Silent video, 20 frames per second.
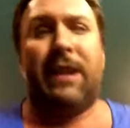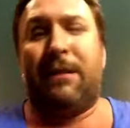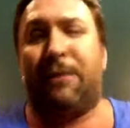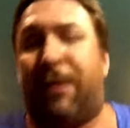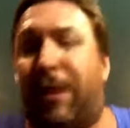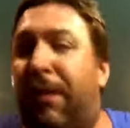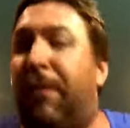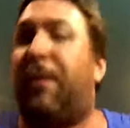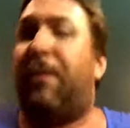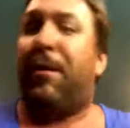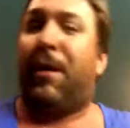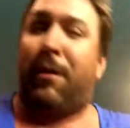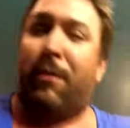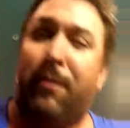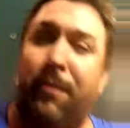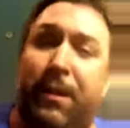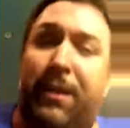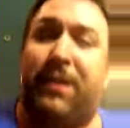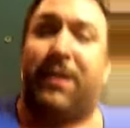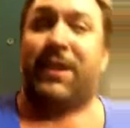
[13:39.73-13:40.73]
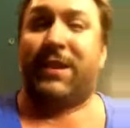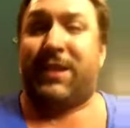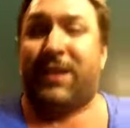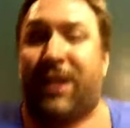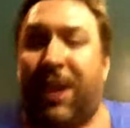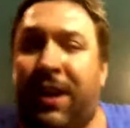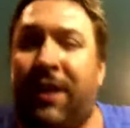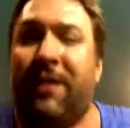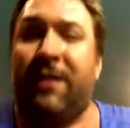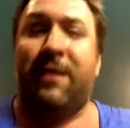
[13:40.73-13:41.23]
But I will probably
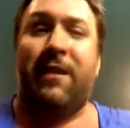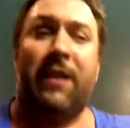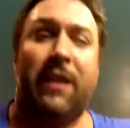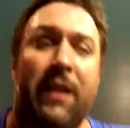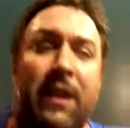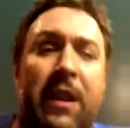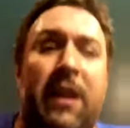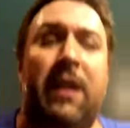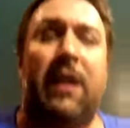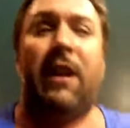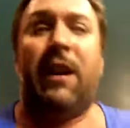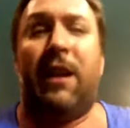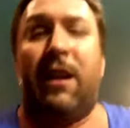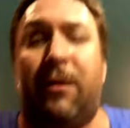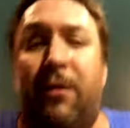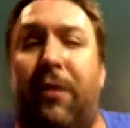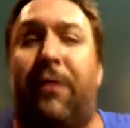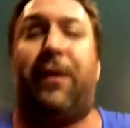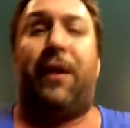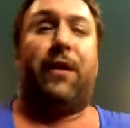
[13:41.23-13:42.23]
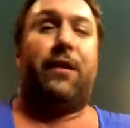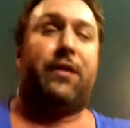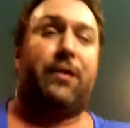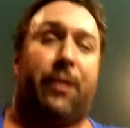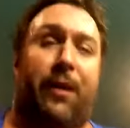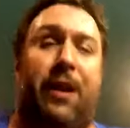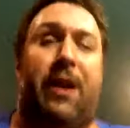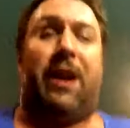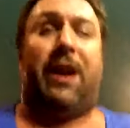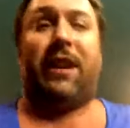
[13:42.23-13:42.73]
just refuse to
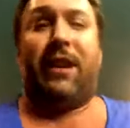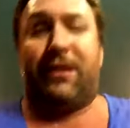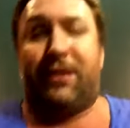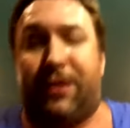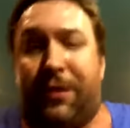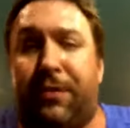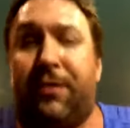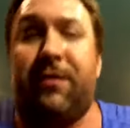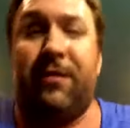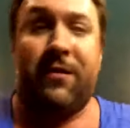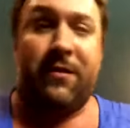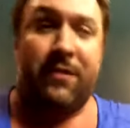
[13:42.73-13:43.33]
acknowledge you